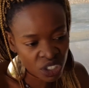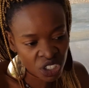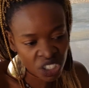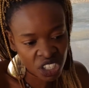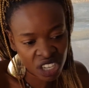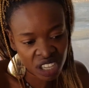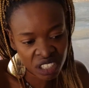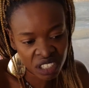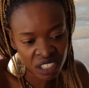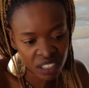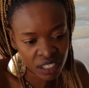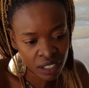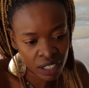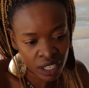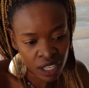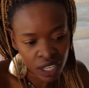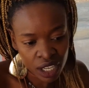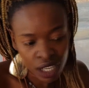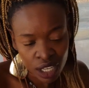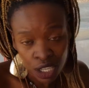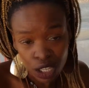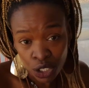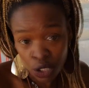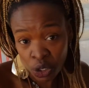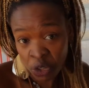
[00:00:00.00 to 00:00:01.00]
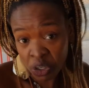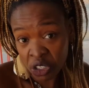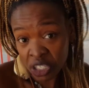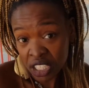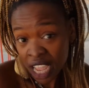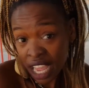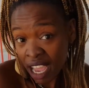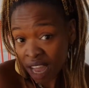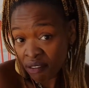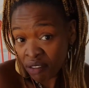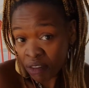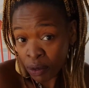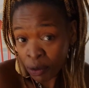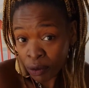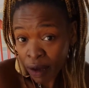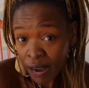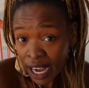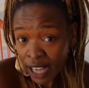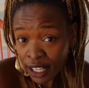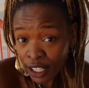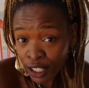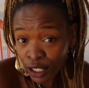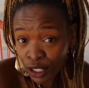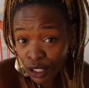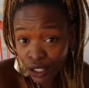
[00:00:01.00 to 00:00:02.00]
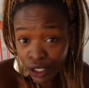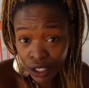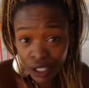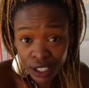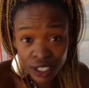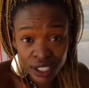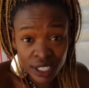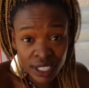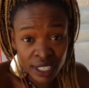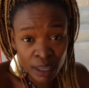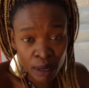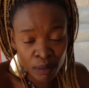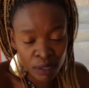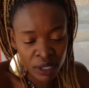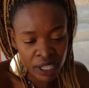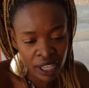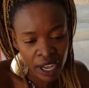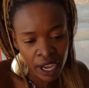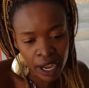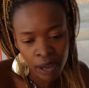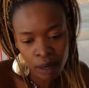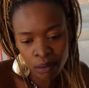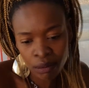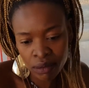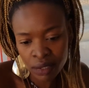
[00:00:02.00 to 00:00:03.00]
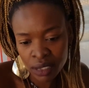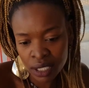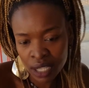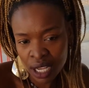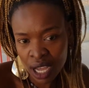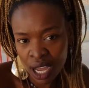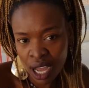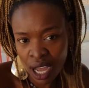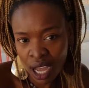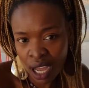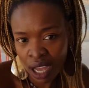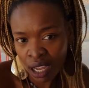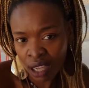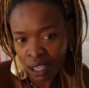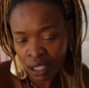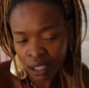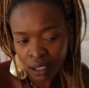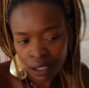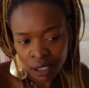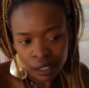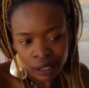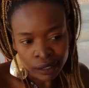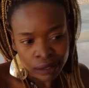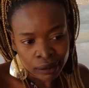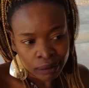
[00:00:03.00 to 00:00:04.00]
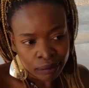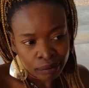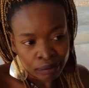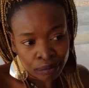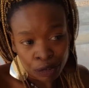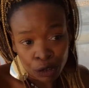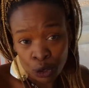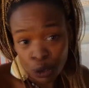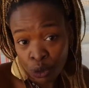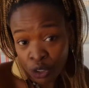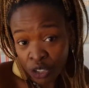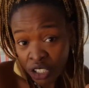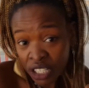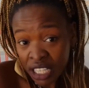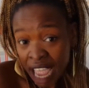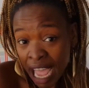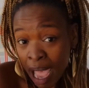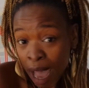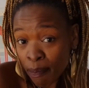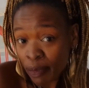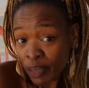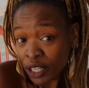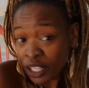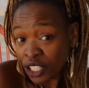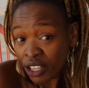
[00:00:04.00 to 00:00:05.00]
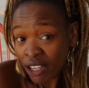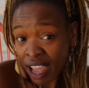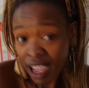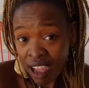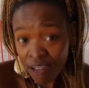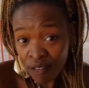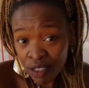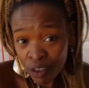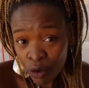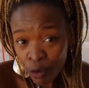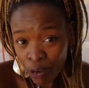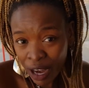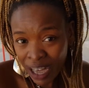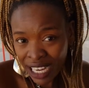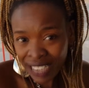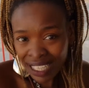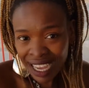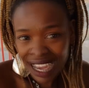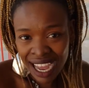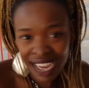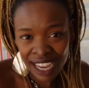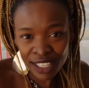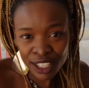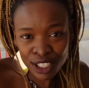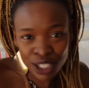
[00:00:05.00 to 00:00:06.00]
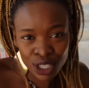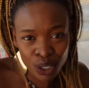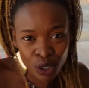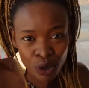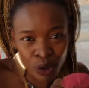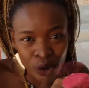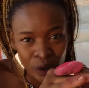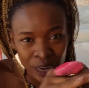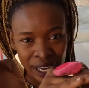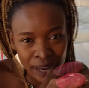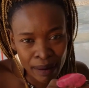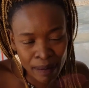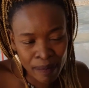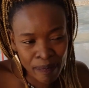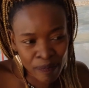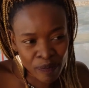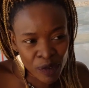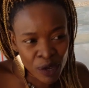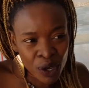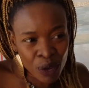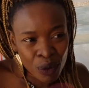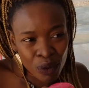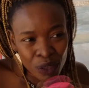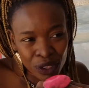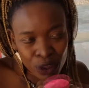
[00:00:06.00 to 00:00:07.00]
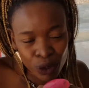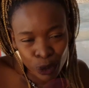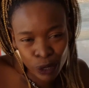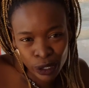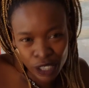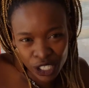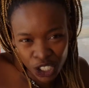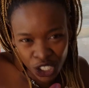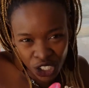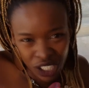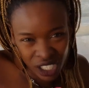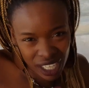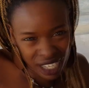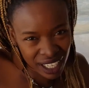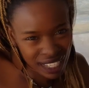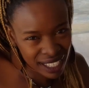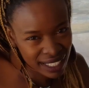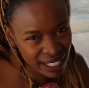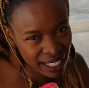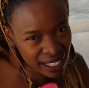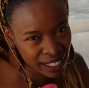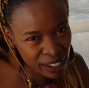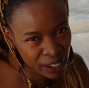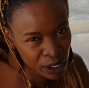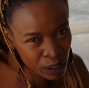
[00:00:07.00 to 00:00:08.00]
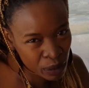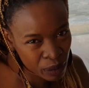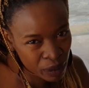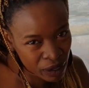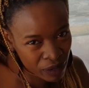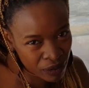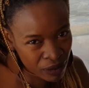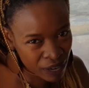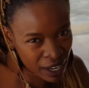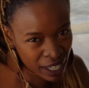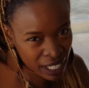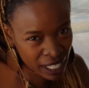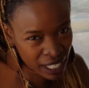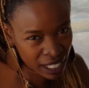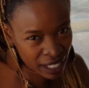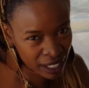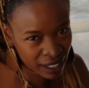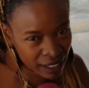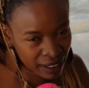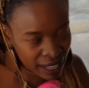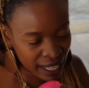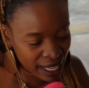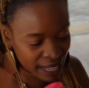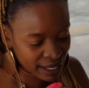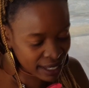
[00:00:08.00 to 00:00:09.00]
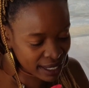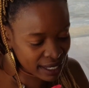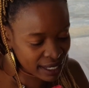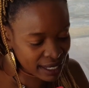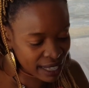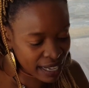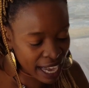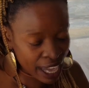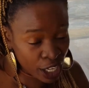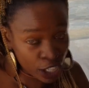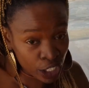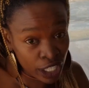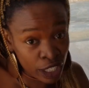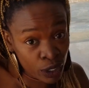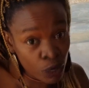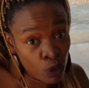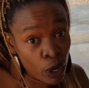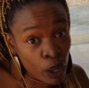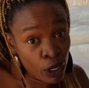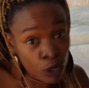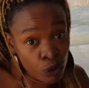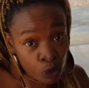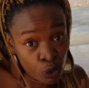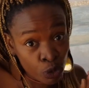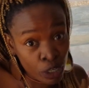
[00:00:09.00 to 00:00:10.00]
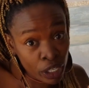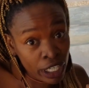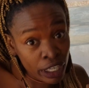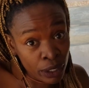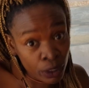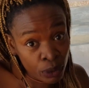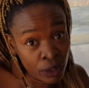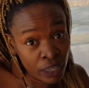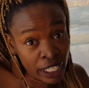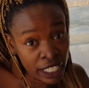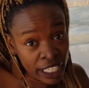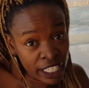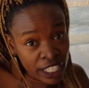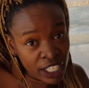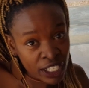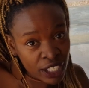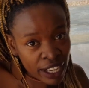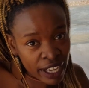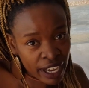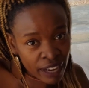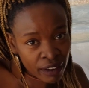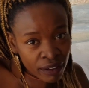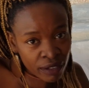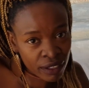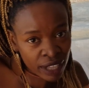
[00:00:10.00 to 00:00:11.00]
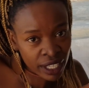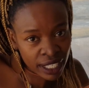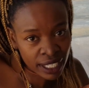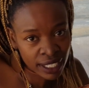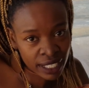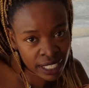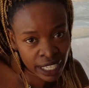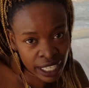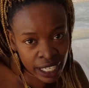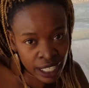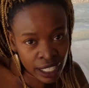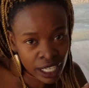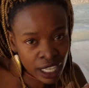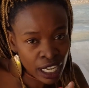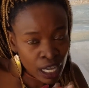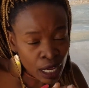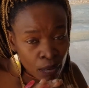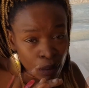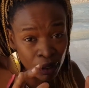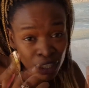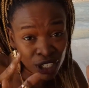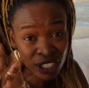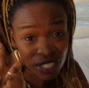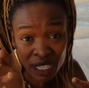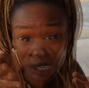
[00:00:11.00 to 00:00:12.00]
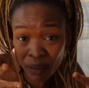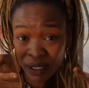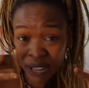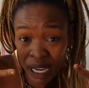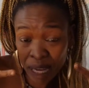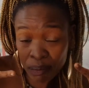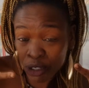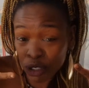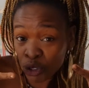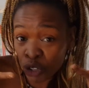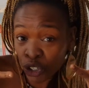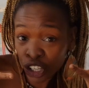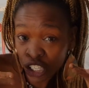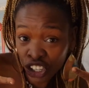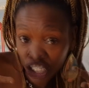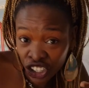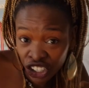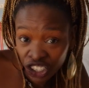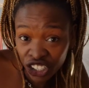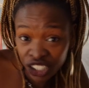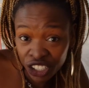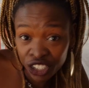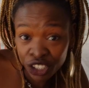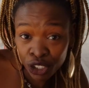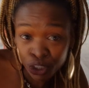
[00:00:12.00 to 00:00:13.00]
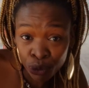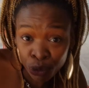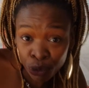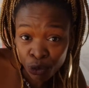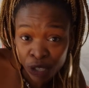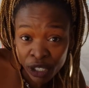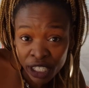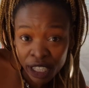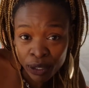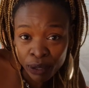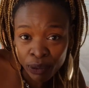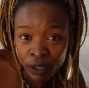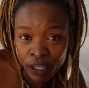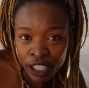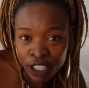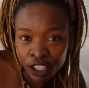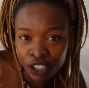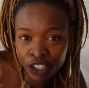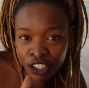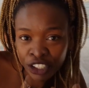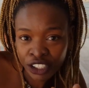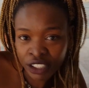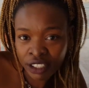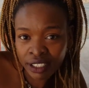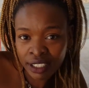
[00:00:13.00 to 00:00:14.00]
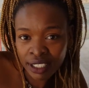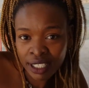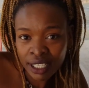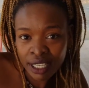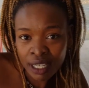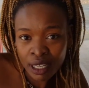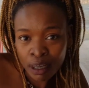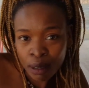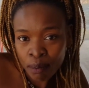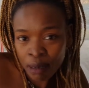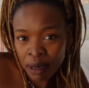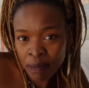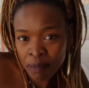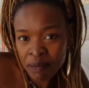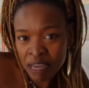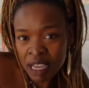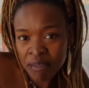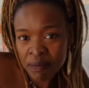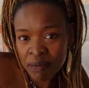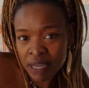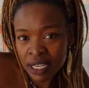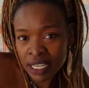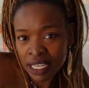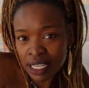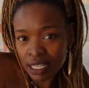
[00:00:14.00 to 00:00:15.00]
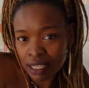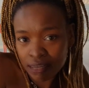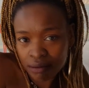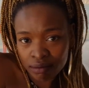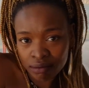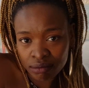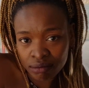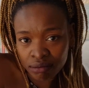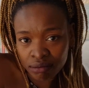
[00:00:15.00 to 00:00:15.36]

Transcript: just you just have the right look, sometimes you just happen to have the right height. So with auditioning, it's a little bit funny, and that's actually where you really need to have thick skin. Because sometimes you're good, you're really good, but maybe